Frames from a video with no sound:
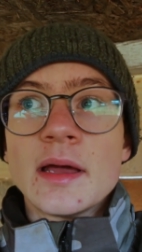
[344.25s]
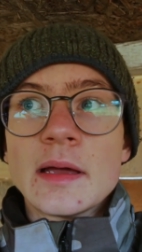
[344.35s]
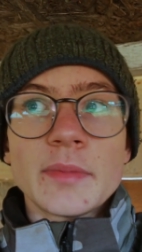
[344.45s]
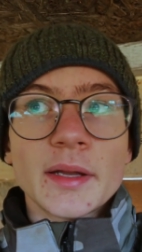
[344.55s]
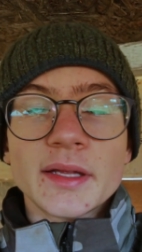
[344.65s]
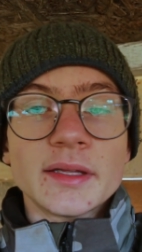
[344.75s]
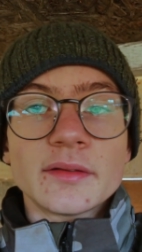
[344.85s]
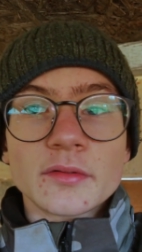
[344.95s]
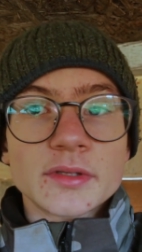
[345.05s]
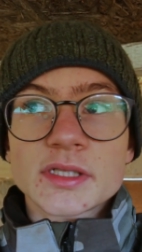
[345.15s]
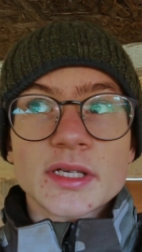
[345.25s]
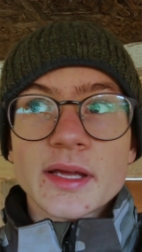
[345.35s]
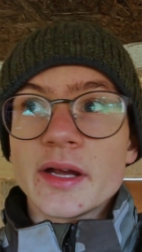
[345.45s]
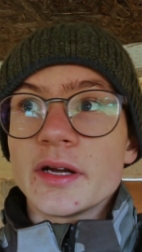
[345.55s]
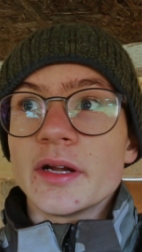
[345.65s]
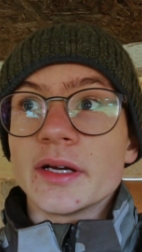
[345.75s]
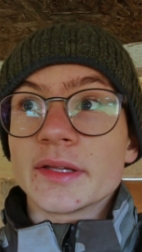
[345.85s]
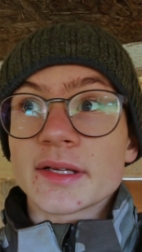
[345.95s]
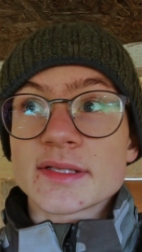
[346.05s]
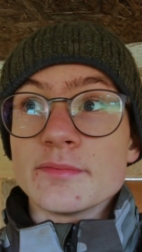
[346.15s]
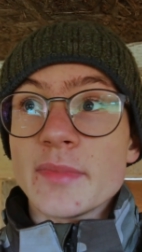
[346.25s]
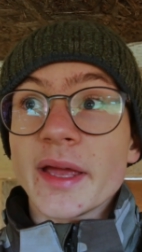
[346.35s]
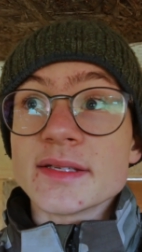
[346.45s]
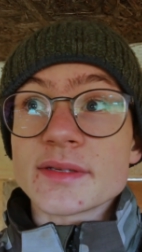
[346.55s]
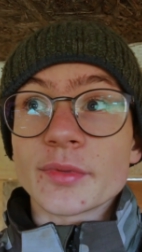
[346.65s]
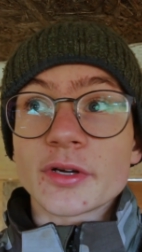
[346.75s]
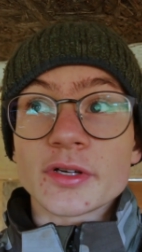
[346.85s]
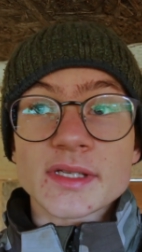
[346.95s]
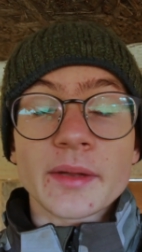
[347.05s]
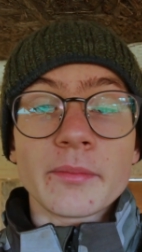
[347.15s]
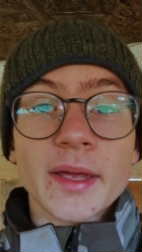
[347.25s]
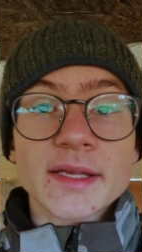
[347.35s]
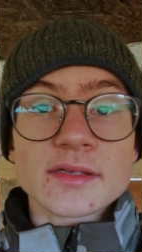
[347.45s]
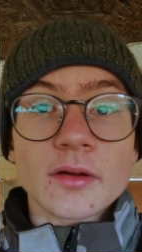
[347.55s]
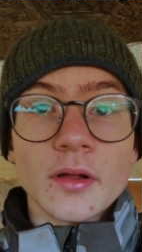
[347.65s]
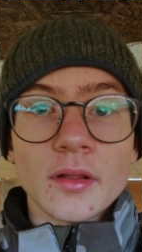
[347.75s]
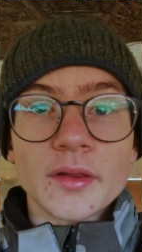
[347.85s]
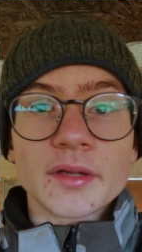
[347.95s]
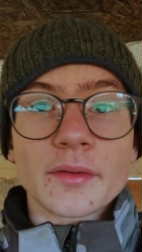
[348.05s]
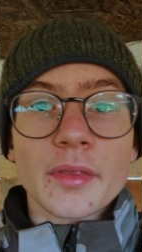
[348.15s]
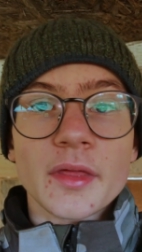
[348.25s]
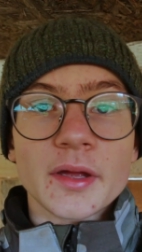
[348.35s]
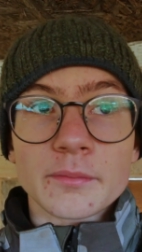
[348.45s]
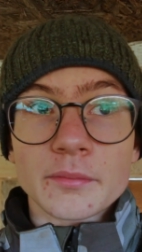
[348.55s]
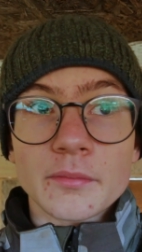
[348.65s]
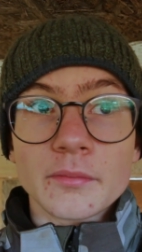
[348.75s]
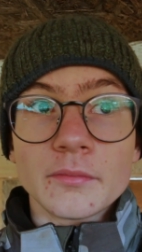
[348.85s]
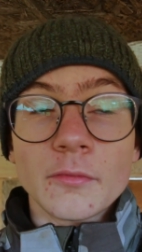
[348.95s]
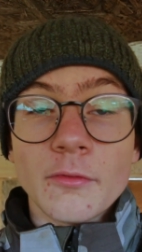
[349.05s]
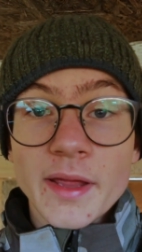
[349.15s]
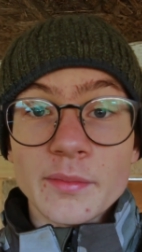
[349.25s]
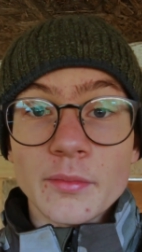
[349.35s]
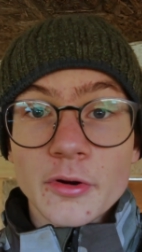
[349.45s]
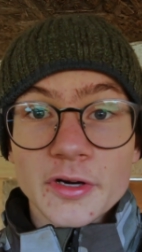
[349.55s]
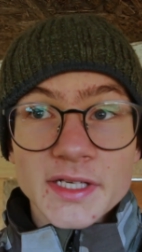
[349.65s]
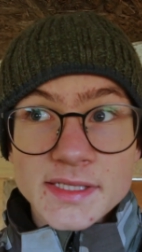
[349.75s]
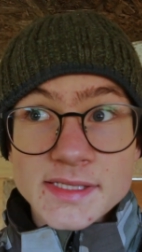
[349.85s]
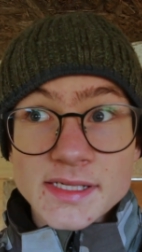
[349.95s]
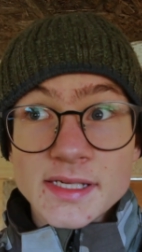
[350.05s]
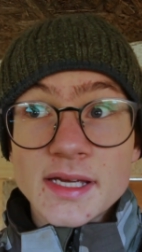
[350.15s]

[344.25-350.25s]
but they don't care, and that's amazing because that makes all the thing way more easy.